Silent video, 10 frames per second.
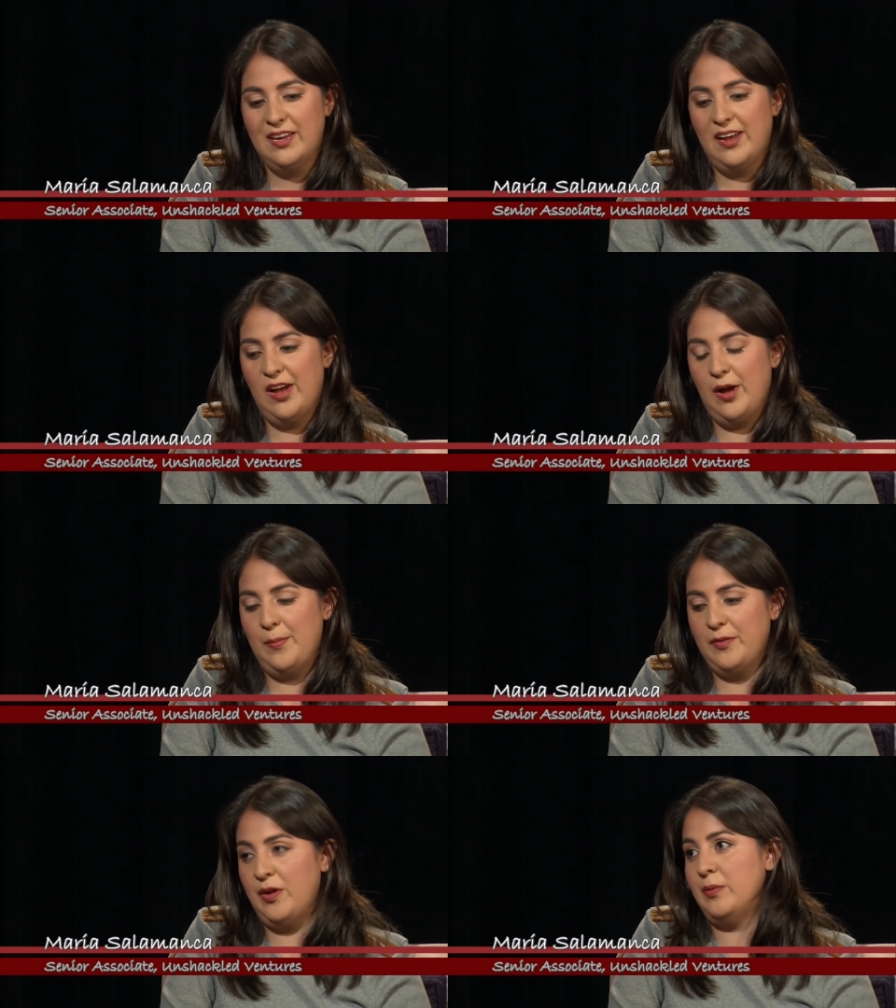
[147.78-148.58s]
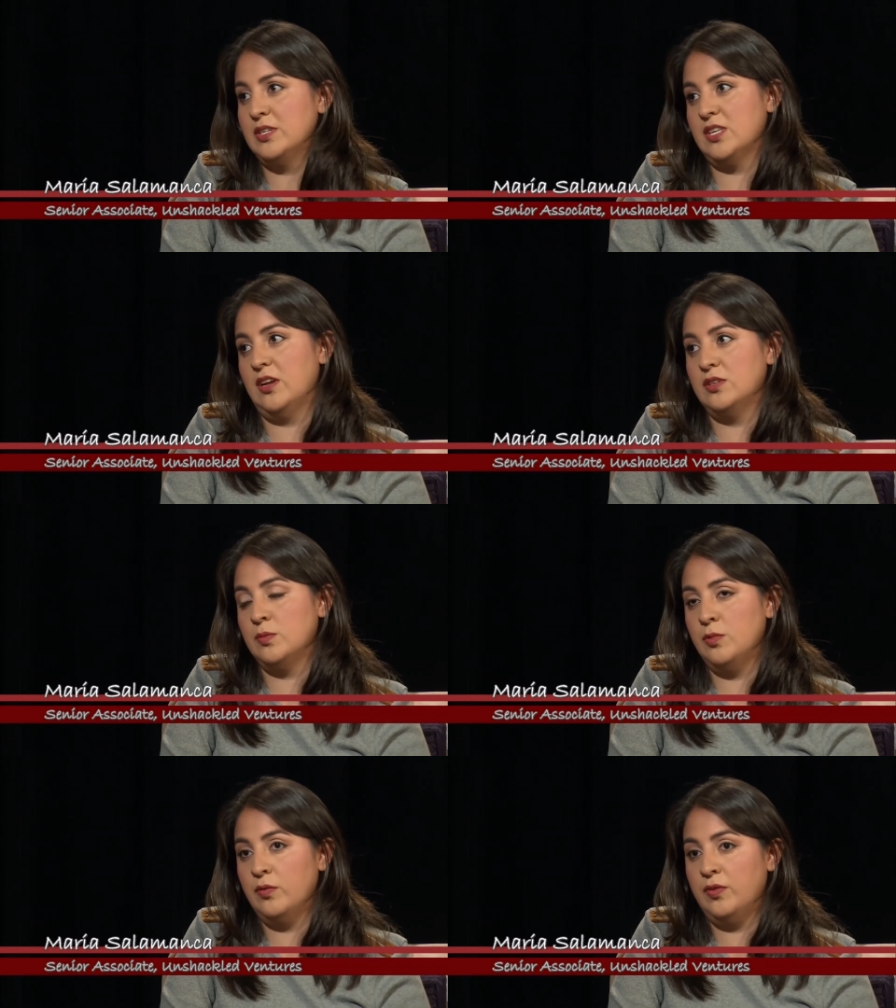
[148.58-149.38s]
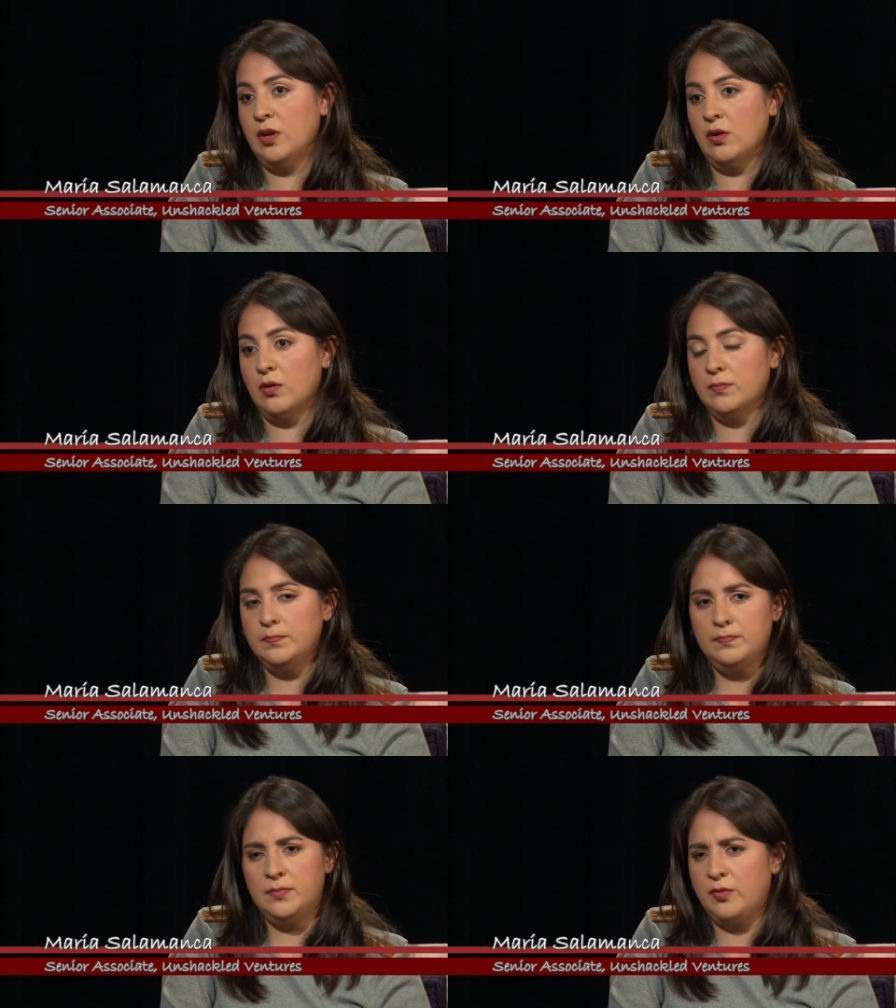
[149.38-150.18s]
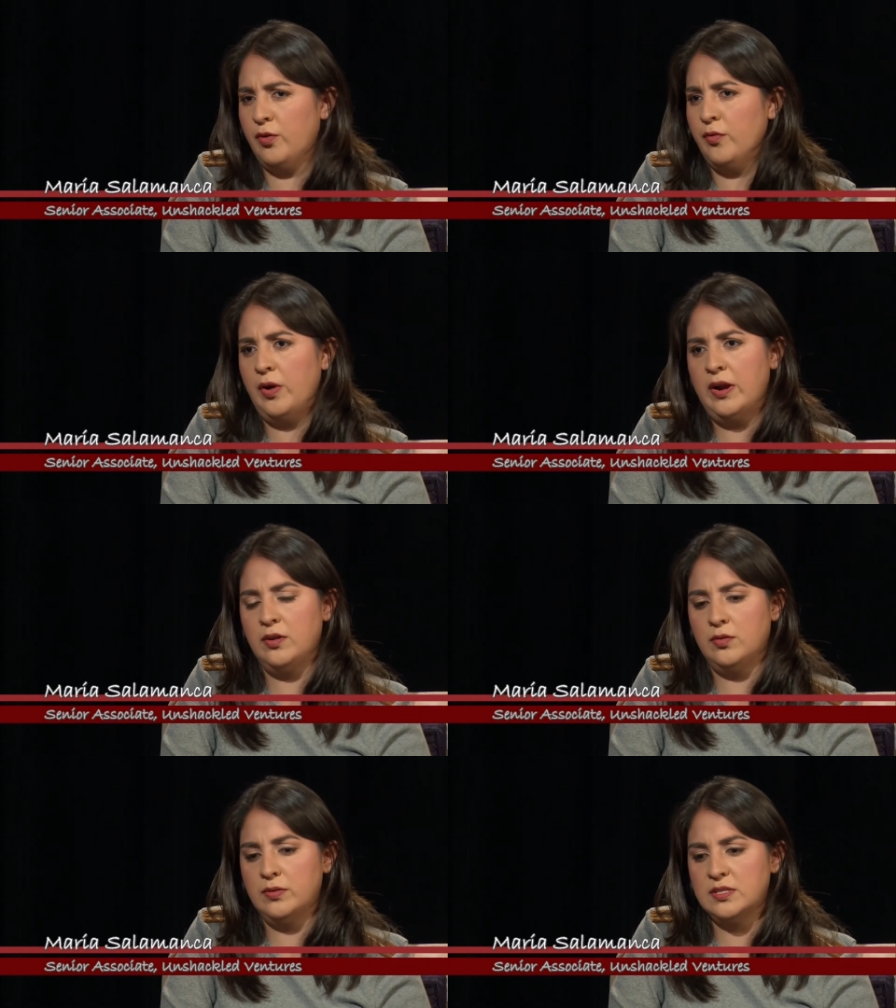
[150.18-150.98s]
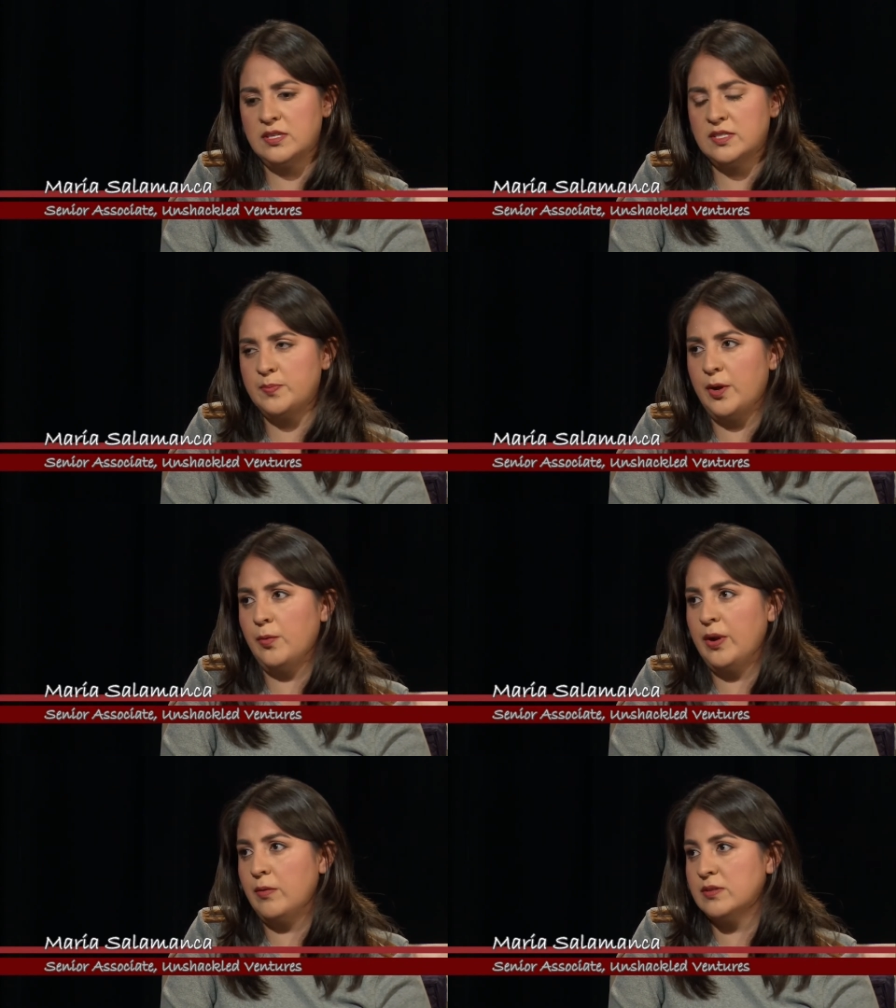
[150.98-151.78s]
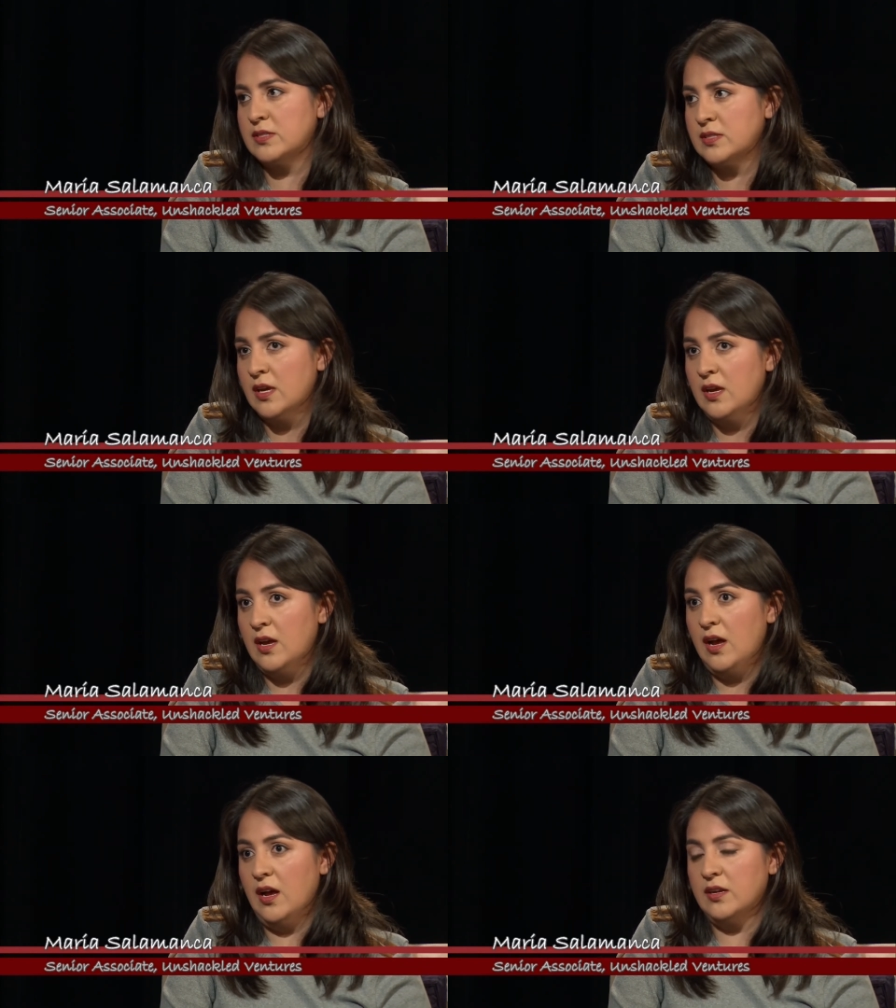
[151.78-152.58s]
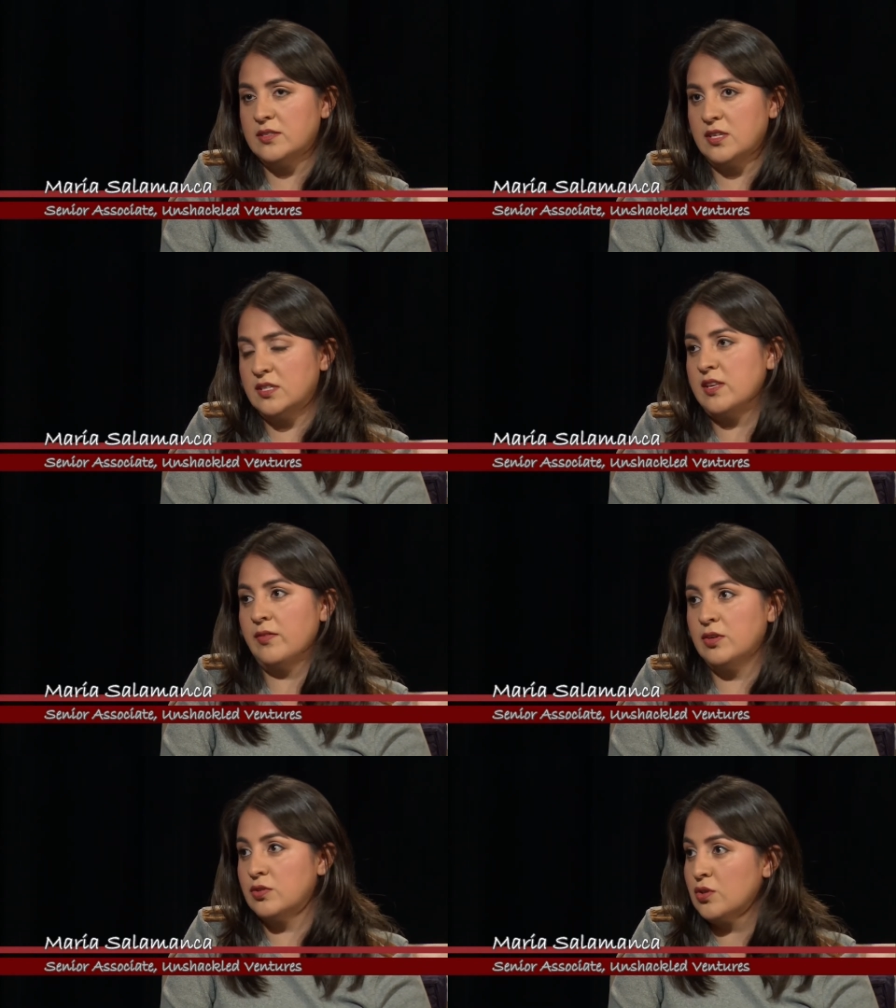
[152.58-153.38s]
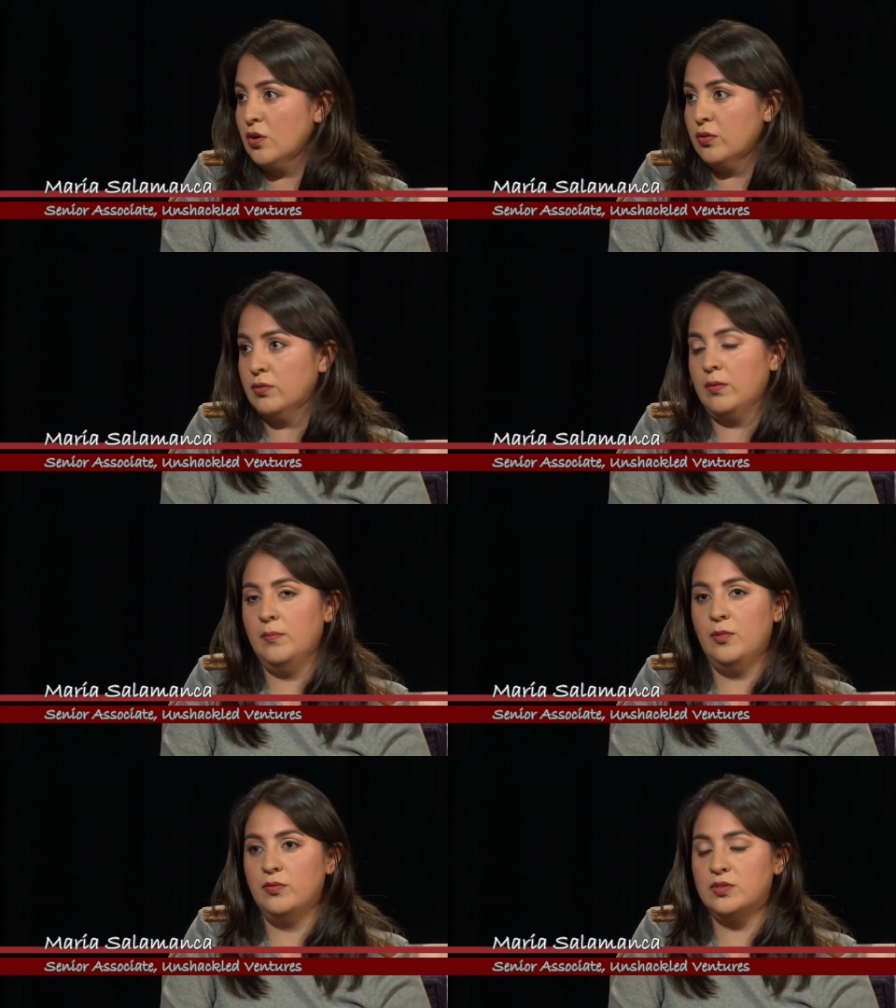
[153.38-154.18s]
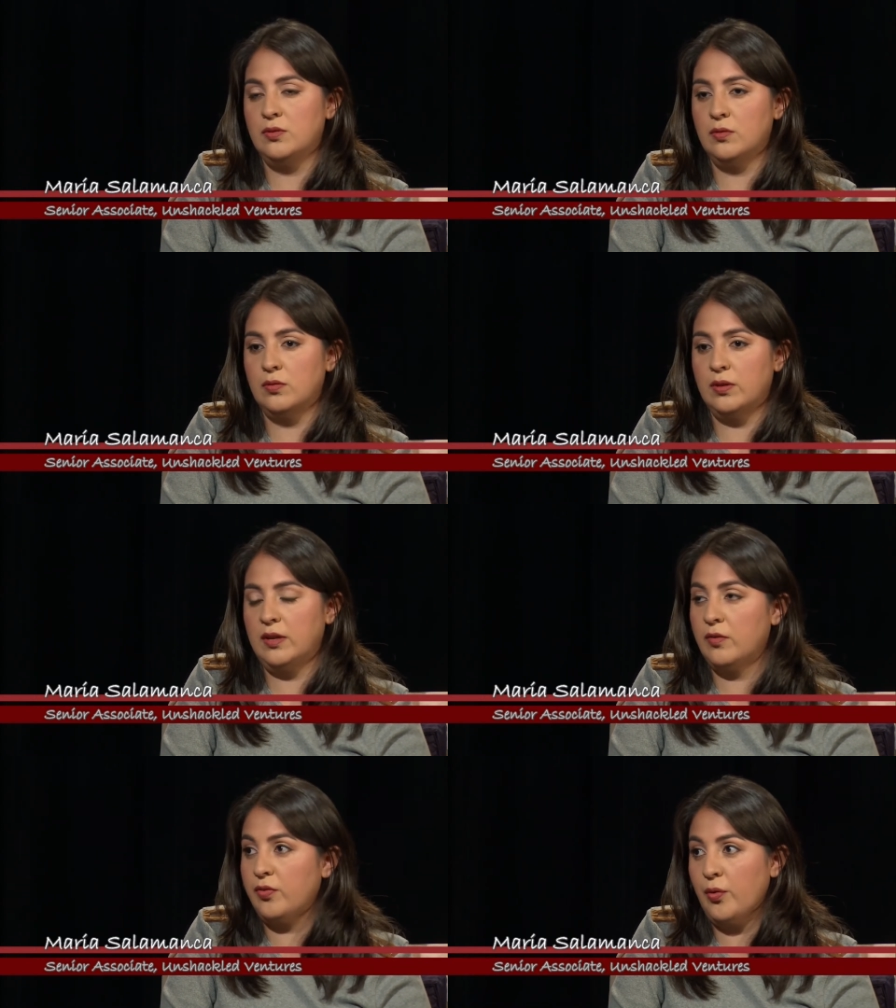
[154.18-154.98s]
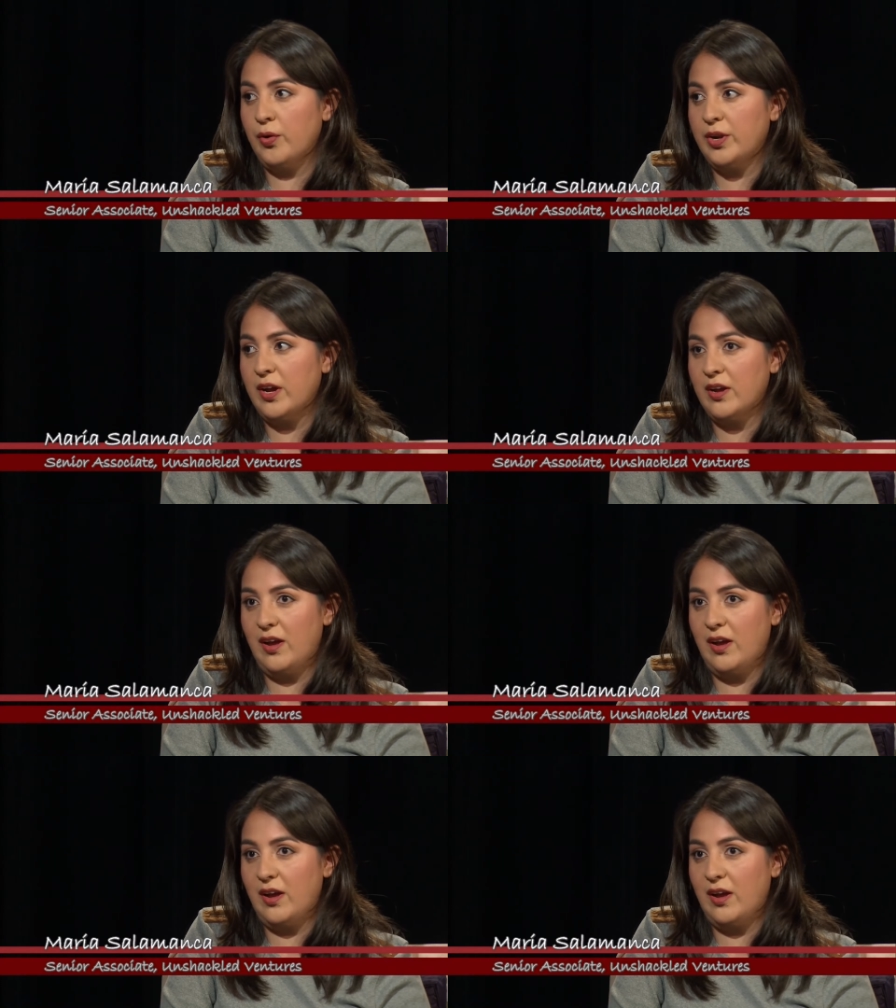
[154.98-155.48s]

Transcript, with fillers: um, my family decided to move here for a variety of reasons, but when I was uh, six, seven years old, moved to Orlando, Florida.